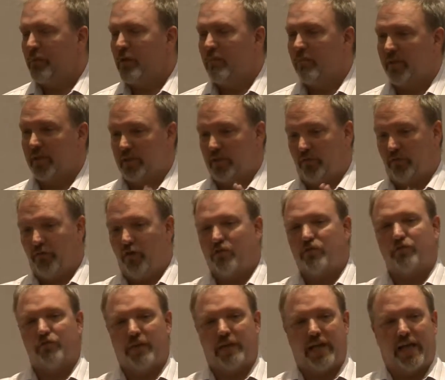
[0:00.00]
Because in the first
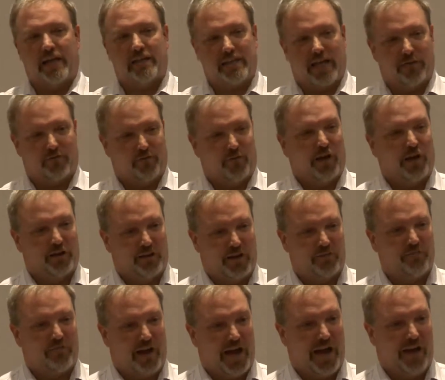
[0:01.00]
3 days after I got
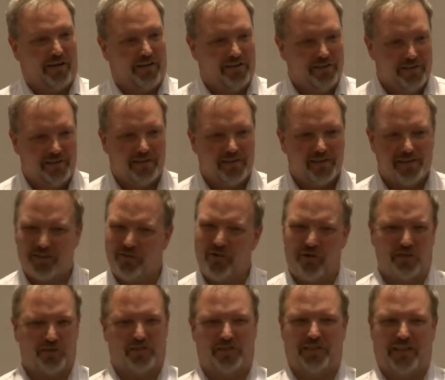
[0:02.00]
fired, it still
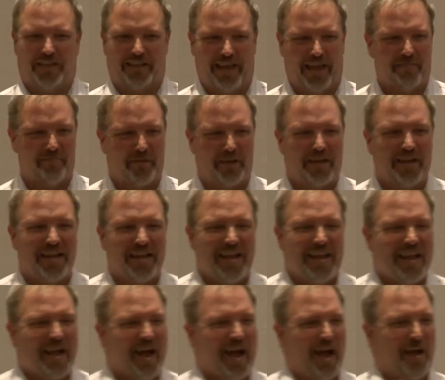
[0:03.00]
hurts to say that, but
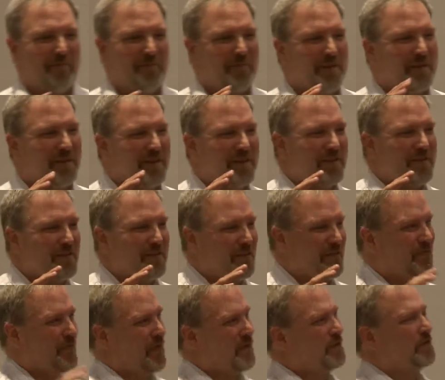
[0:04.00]
the
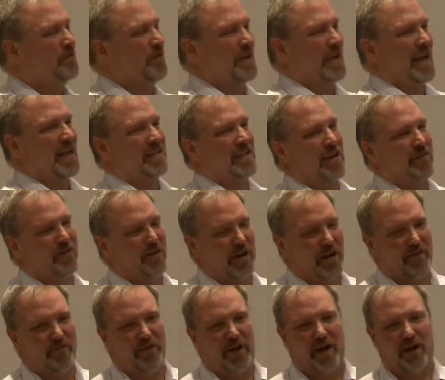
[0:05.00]
first 3 days after I
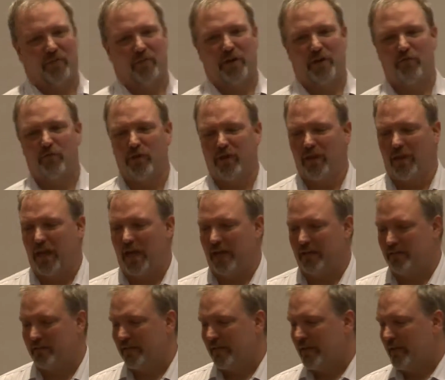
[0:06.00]
got fired, we
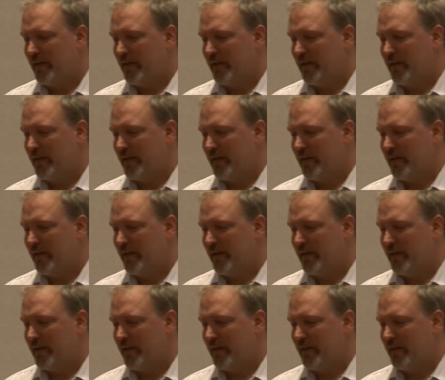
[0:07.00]
realized